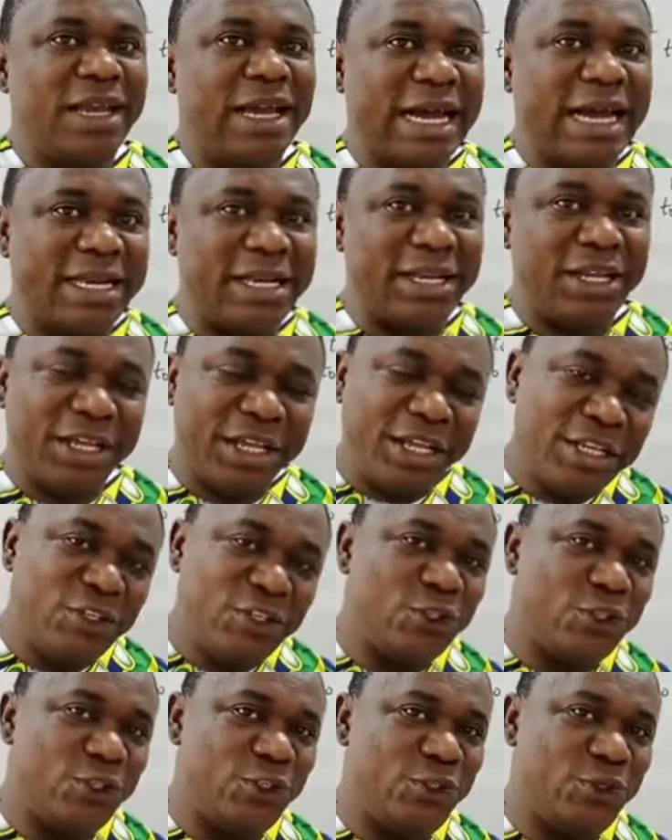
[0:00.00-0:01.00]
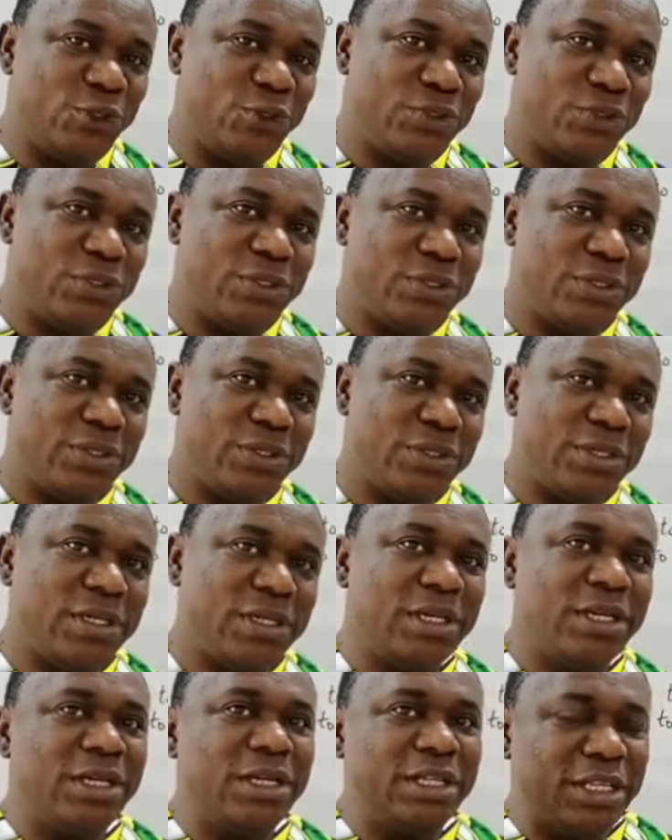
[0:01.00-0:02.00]
and they introduce
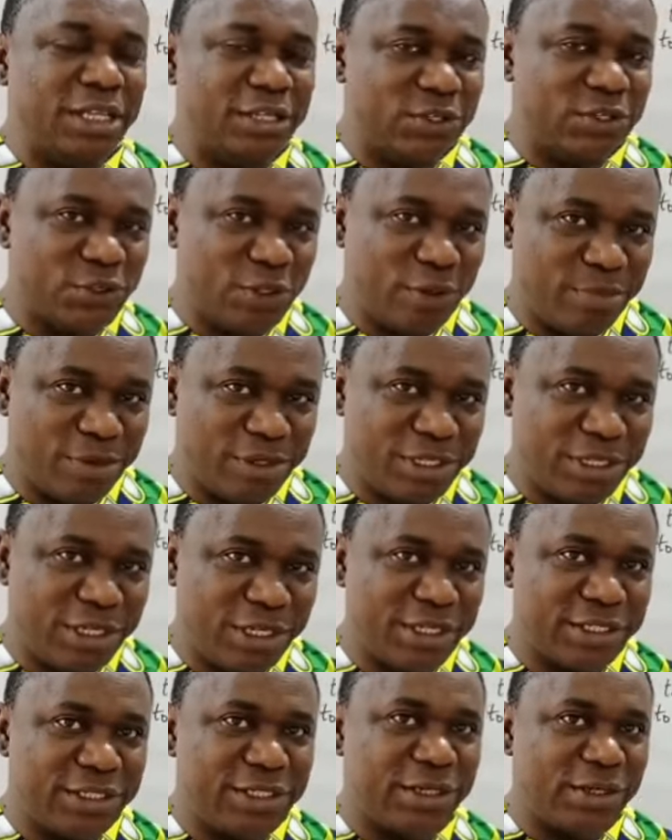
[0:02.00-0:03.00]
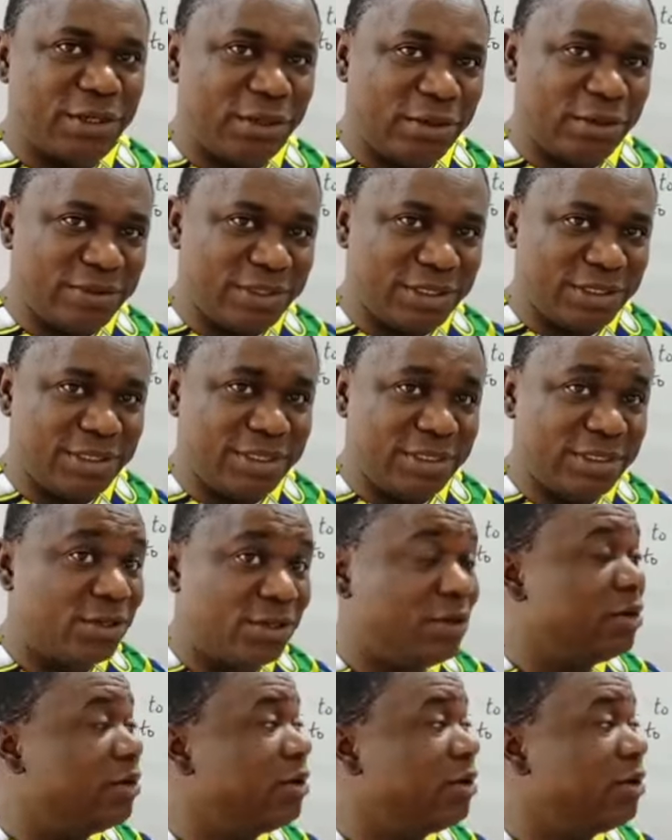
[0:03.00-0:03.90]
the subordinate clauses.